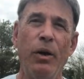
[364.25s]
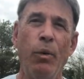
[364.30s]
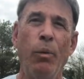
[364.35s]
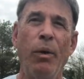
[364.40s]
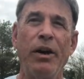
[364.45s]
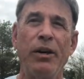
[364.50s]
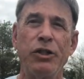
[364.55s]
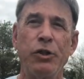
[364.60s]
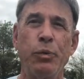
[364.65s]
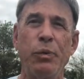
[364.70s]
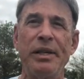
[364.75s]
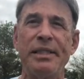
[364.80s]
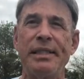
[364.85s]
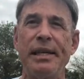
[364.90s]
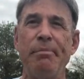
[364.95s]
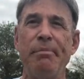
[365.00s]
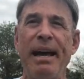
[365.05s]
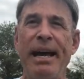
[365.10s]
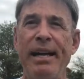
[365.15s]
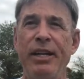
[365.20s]
where Swiss
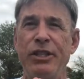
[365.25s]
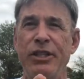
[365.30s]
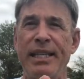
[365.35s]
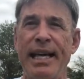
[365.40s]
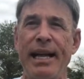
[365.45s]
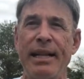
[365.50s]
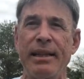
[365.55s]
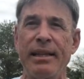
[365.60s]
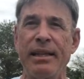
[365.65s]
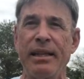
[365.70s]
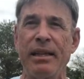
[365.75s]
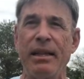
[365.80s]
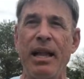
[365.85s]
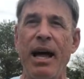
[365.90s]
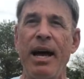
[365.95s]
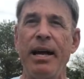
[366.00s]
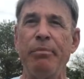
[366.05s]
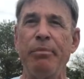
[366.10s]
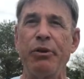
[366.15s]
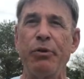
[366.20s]
and made just had a little
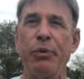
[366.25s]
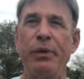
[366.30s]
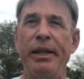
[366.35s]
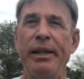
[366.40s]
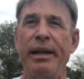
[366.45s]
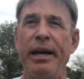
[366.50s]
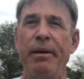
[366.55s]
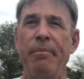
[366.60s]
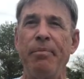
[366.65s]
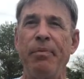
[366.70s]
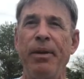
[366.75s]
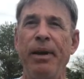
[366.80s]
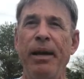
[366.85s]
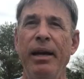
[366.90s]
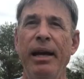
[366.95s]
line between them.